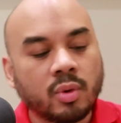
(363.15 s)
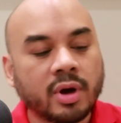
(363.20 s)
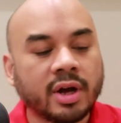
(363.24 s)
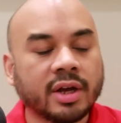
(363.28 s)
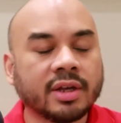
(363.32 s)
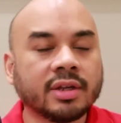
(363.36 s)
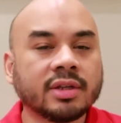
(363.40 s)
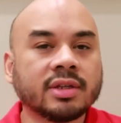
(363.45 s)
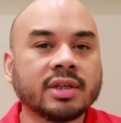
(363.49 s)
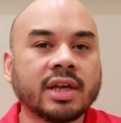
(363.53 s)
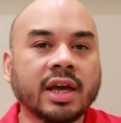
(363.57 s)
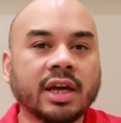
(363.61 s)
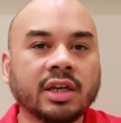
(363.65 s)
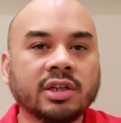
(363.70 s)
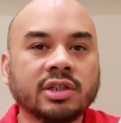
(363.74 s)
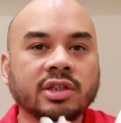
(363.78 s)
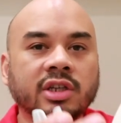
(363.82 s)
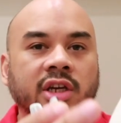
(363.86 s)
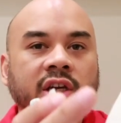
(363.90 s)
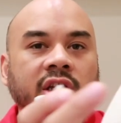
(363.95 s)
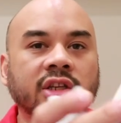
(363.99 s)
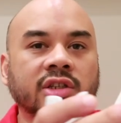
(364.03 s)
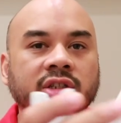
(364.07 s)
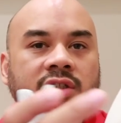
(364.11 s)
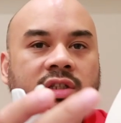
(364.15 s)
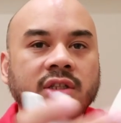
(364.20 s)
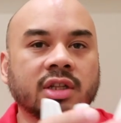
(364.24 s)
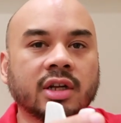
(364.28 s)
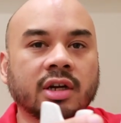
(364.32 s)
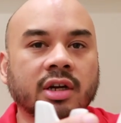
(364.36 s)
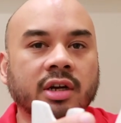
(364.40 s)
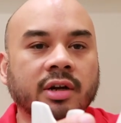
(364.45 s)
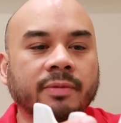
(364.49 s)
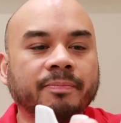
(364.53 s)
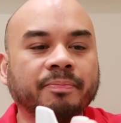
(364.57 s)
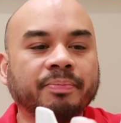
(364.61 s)
was I changed
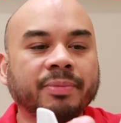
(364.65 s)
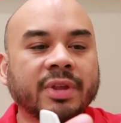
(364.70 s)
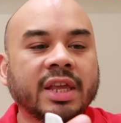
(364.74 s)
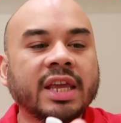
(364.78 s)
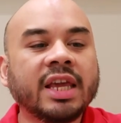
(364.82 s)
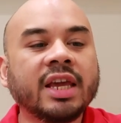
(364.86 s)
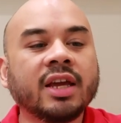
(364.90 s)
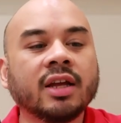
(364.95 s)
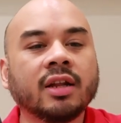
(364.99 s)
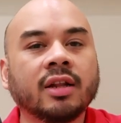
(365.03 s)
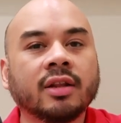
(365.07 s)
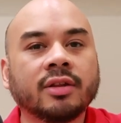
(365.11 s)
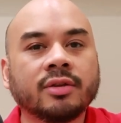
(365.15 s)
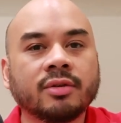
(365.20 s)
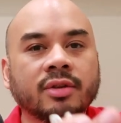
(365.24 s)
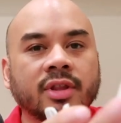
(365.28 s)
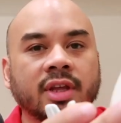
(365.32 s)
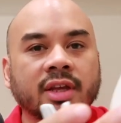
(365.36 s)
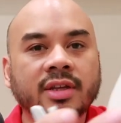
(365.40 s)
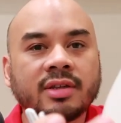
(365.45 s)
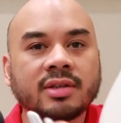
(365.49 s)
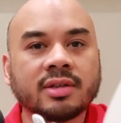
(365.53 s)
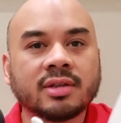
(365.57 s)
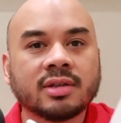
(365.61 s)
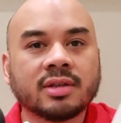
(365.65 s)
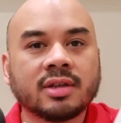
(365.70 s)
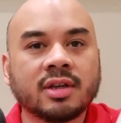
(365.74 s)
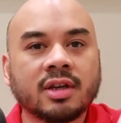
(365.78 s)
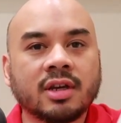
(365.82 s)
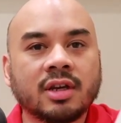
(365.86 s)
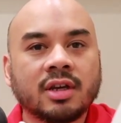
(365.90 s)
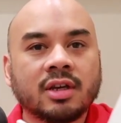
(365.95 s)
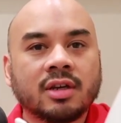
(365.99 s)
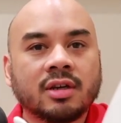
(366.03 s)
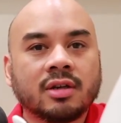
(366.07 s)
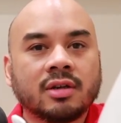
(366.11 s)
the heel to this
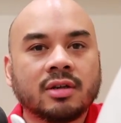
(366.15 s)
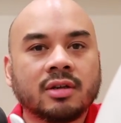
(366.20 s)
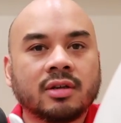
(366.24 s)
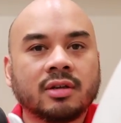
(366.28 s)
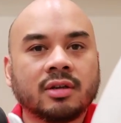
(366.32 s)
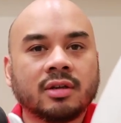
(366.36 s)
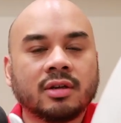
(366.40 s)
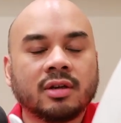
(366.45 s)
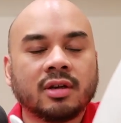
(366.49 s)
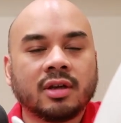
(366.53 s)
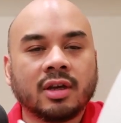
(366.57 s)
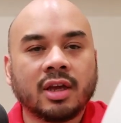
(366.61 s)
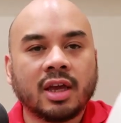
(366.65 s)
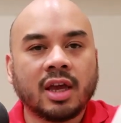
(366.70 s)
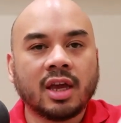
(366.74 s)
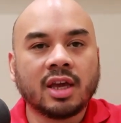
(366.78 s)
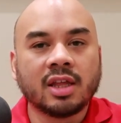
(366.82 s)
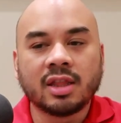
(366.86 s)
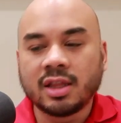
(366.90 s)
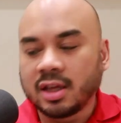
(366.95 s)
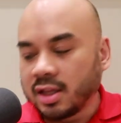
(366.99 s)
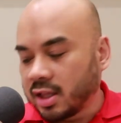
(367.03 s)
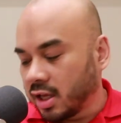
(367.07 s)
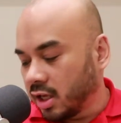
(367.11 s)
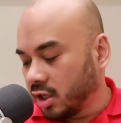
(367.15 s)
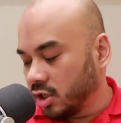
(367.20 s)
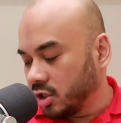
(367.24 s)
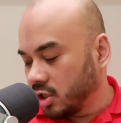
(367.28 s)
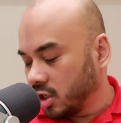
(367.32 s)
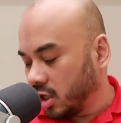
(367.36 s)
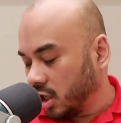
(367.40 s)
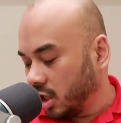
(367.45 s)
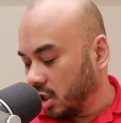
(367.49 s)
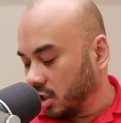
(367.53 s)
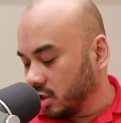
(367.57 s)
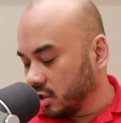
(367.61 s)
and then I
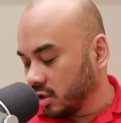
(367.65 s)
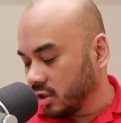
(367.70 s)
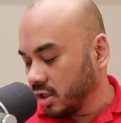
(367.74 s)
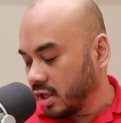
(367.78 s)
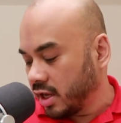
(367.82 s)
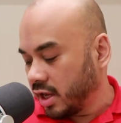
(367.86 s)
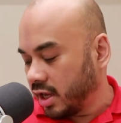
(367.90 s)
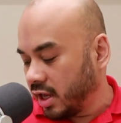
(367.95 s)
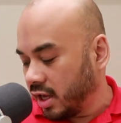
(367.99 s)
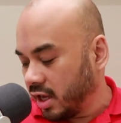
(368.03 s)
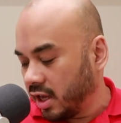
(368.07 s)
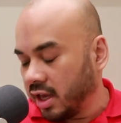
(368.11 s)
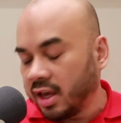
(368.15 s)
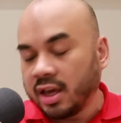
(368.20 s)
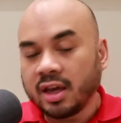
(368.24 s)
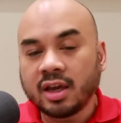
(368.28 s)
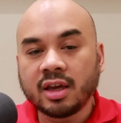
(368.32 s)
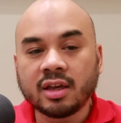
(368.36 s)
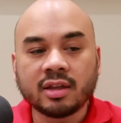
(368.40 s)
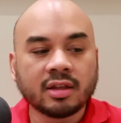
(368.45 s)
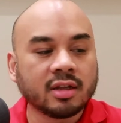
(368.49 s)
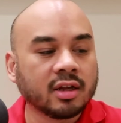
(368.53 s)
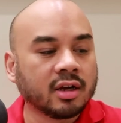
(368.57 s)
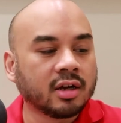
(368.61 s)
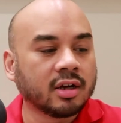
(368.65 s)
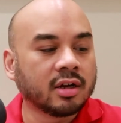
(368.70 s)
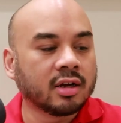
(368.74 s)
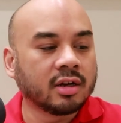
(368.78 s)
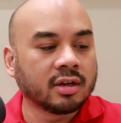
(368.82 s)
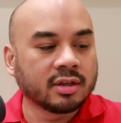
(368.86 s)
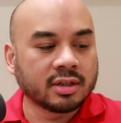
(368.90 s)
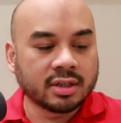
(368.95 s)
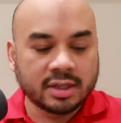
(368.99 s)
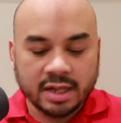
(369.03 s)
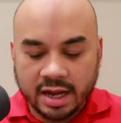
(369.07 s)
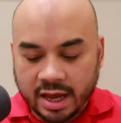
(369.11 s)
changed
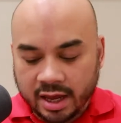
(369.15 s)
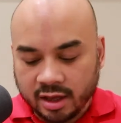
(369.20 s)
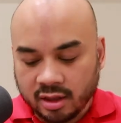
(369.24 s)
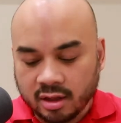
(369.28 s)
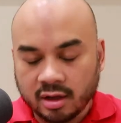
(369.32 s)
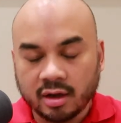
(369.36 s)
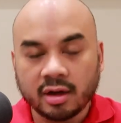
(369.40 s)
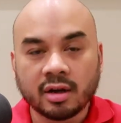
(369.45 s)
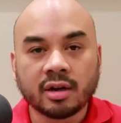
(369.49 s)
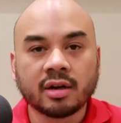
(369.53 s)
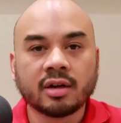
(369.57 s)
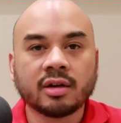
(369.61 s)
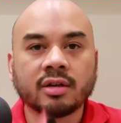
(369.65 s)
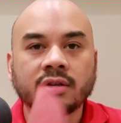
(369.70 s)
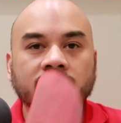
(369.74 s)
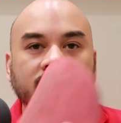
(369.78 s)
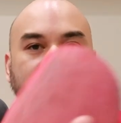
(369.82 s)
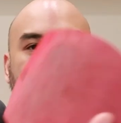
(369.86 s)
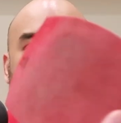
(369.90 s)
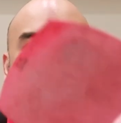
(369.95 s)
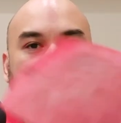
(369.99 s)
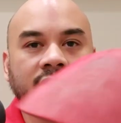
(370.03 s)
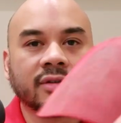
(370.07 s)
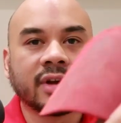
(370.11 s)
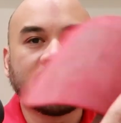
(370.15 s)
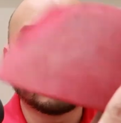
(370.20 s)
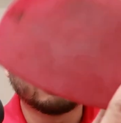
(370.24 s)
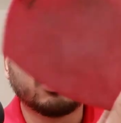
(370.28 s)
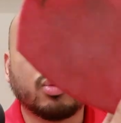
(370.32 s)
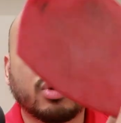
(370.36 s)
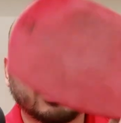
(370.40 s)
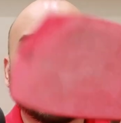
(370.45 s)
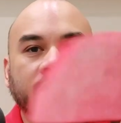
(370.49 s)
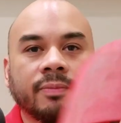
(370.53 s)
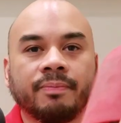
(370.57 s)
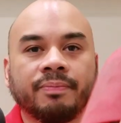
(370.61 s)
the slider to the red
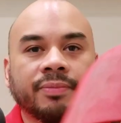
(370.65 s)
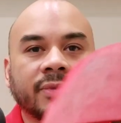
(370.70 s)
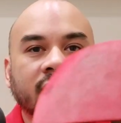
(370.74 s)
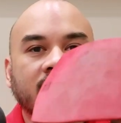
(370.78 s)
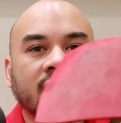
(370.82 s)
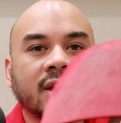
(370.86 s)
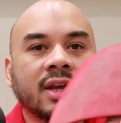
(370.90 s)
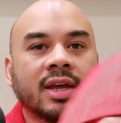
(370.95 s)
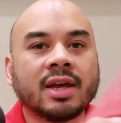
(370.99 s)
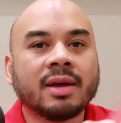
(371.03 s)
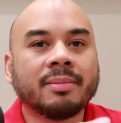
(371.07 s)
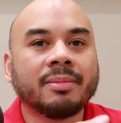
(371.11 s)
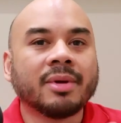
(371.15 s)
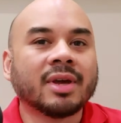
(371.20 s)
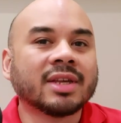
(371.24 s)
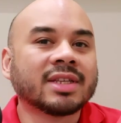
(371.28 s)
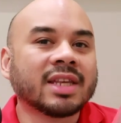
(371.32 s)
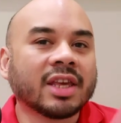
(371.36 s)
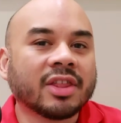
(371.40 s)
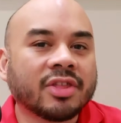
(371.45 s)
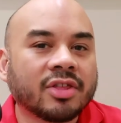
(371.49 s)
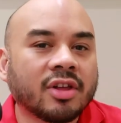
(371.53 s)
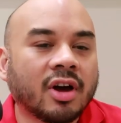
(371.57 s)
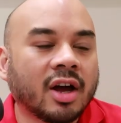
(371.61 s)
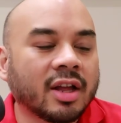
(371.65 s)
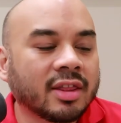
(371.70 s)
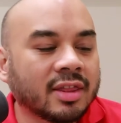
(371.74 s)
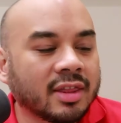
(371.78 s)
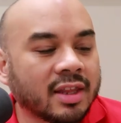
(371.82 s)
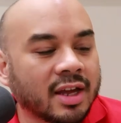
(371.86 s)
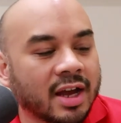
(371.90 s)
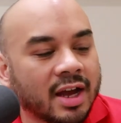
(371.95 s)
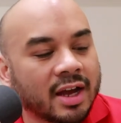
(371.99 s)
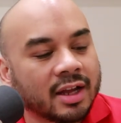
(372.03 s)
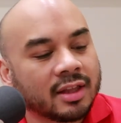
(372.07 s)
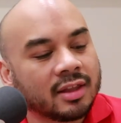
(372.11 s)
one, because I thought
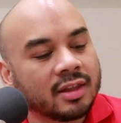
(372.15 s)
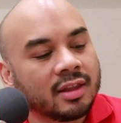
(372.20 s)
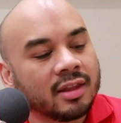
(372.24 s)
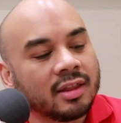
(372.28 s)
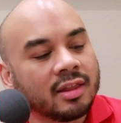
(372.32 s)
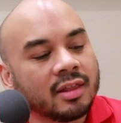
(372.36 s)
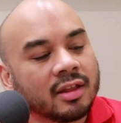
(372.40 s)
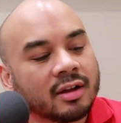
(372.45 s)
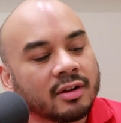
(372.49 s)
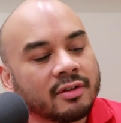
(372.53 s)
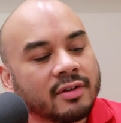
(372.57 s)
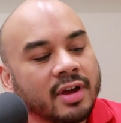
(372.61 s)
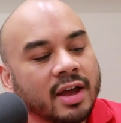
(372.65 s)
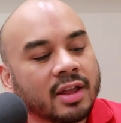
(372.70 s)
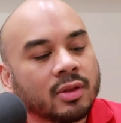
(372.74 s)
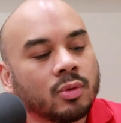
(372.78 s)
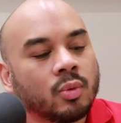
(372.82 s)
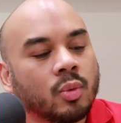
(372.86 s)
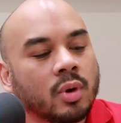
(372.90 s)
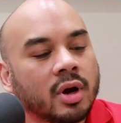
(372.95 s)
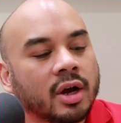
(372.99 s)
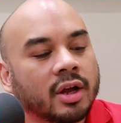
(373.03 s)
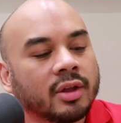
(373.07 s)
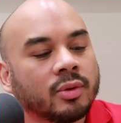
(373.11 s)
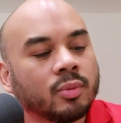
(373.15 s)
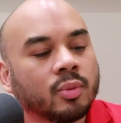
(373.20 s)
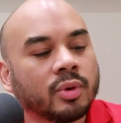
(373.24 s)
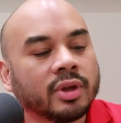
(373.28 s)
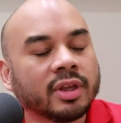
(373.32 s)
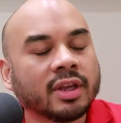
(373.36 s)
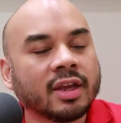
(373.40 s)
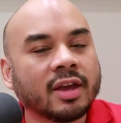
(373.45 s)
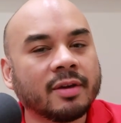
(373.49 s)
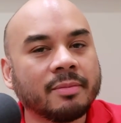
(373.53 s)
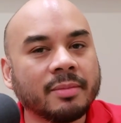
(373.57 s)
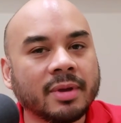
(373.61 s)
that the red one
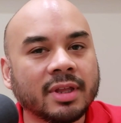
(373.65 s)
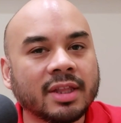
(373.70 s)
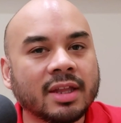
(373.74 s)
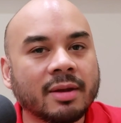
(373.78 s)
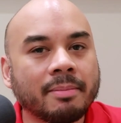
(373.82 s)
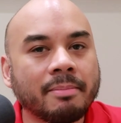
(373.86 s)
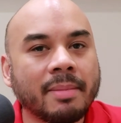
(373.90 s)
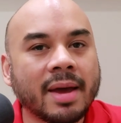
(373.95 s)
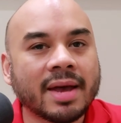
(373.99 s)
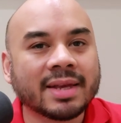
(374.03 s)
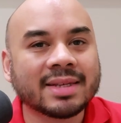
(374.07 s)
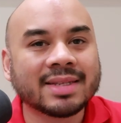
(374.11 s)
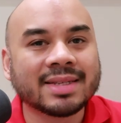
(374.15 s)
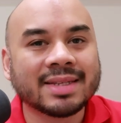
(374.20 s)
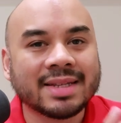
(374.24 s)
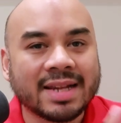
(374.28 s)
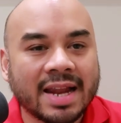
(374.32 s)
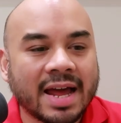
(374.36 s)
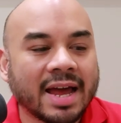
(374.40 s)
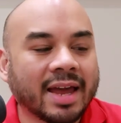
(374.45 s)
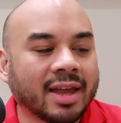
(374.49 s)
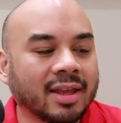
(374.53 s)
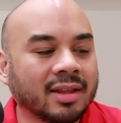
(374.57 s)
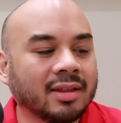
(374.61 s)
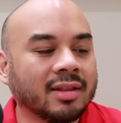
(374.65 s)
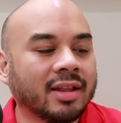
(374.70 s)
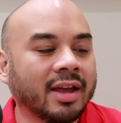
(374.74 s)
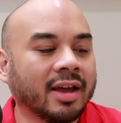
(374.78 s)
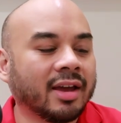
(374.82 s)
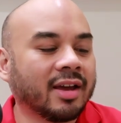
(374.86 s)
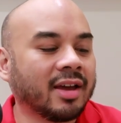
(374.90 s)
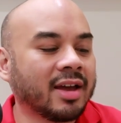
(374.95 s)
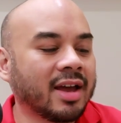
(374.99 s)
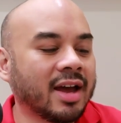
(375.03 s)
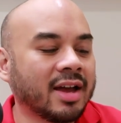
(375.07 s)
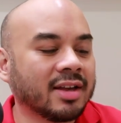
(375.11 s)
would give me the best slide.
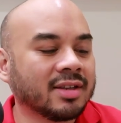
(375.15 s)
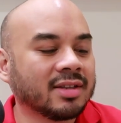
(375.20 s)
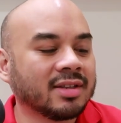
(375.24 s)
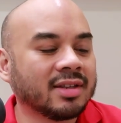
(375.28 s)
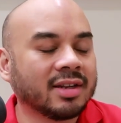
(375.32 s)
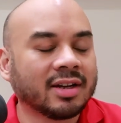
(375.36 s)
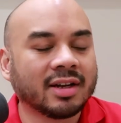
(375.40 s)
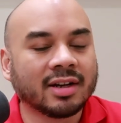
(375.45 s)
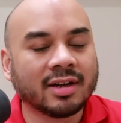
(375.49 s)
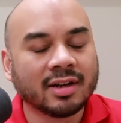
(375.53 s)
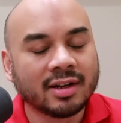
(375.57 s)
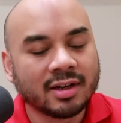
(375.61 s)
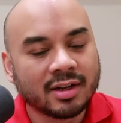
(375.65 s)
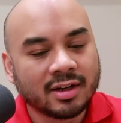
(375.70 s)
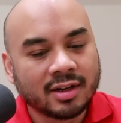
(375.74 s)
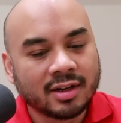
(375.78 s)
Like, it has the